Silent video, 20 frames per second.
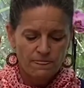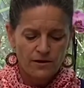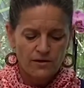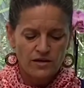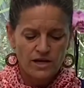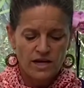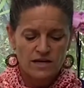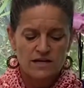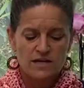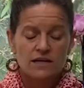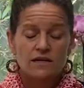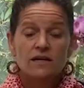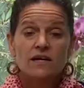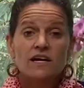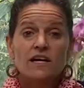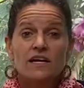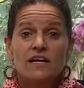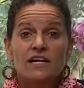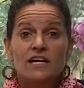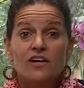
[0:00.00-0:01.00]
Okay,
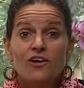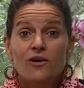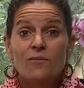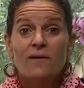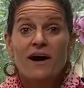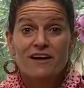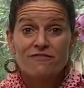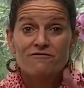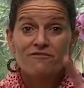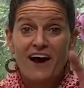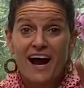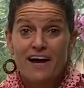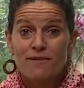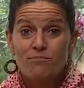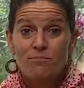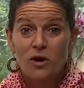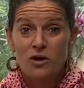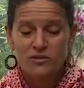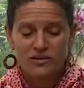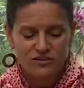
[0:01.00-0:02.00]
here are my five
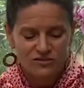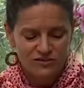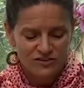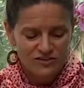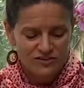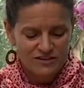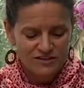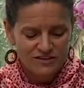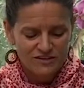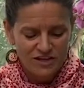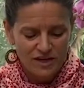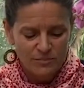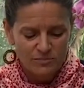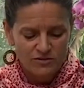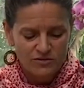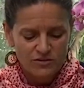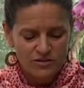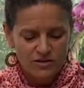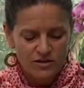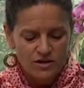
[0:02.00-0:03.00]
bonus
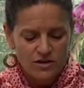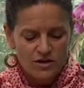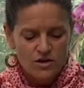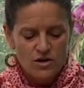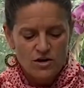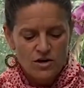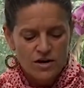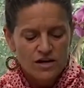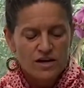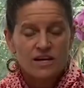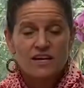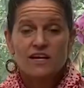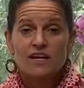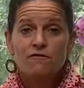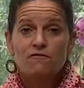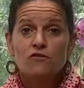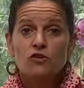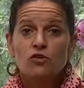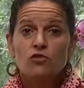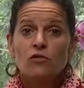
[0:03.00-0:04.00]
tips.
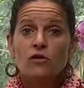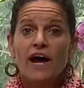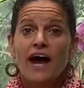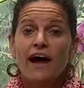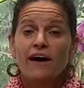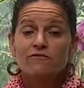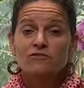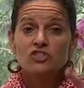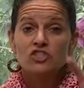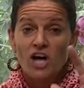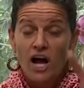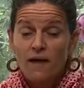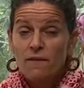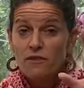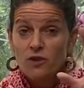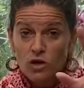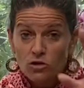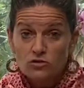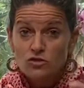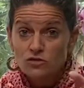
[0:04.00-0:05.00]
If you have done
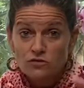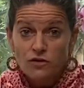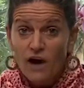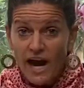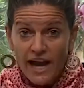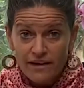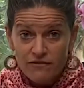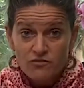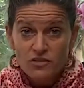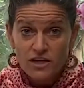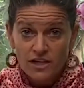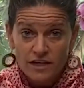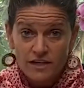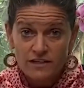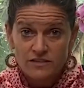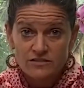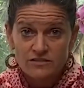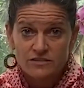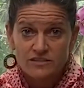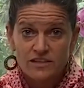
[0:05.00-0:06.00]
those five
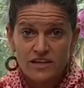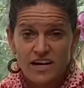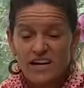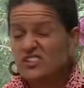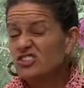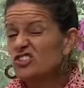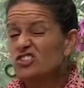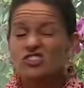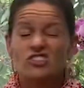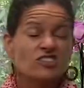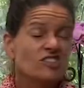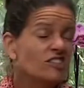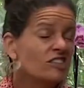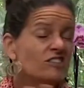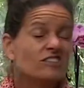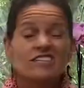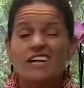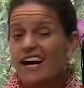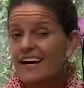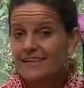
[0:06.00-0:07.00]
things and you're
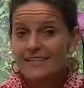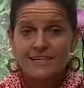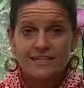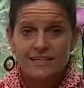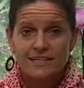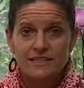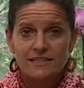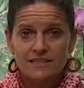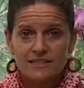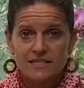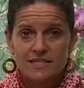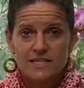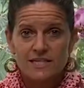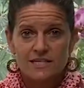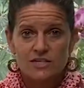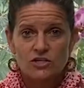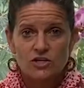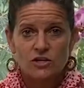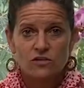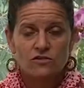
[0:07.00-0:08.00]
still not getting into
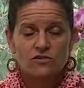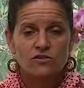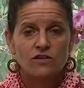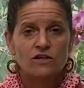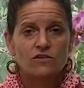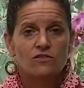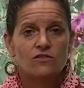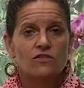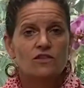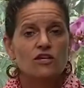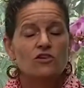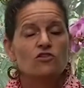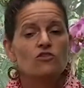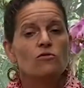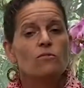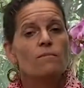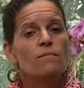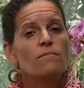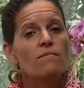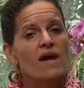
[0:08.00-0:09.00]
ketosis, then you
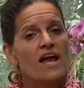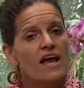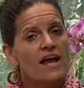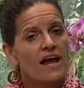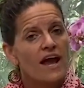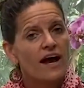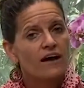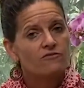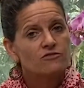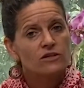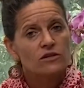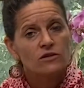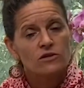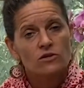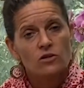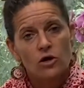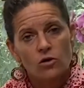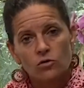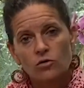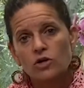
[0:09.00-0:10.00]
may have to
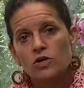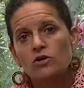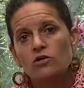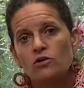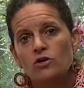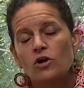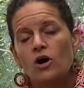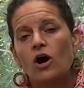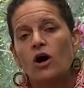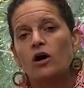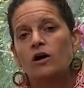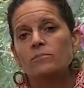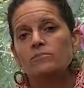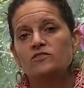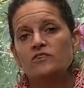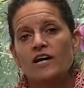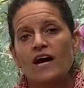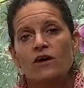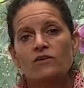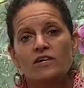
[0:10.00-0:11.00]
lower your carbs
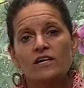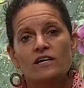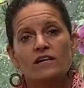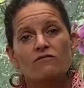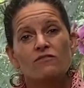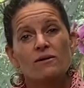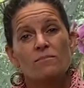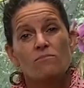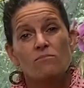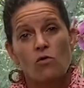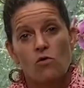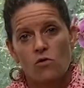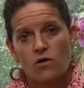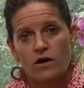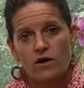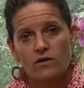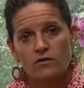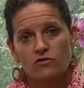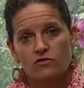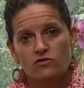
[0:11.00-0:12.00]
down even
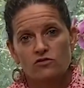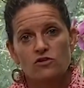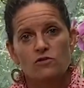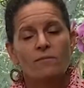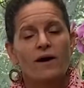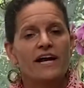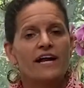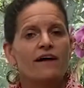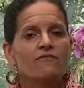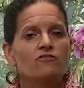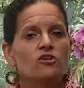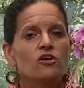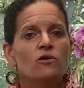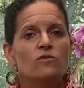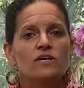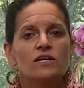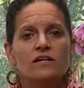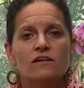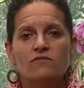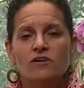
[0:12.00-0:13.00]
more. So you might have to go
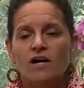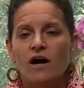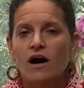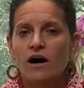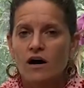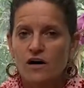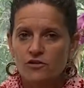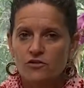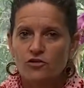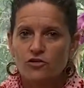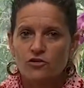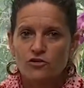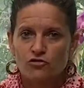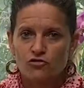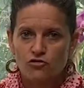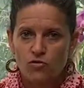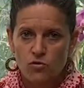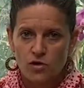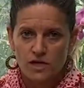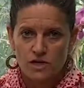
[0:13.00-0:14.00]
even under
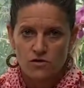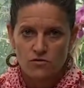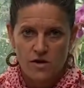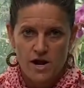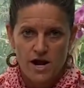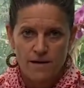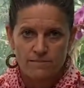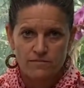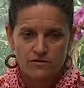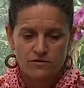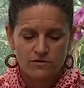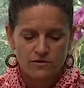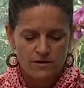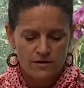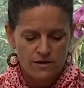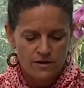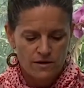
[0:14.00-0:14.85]
20 grams.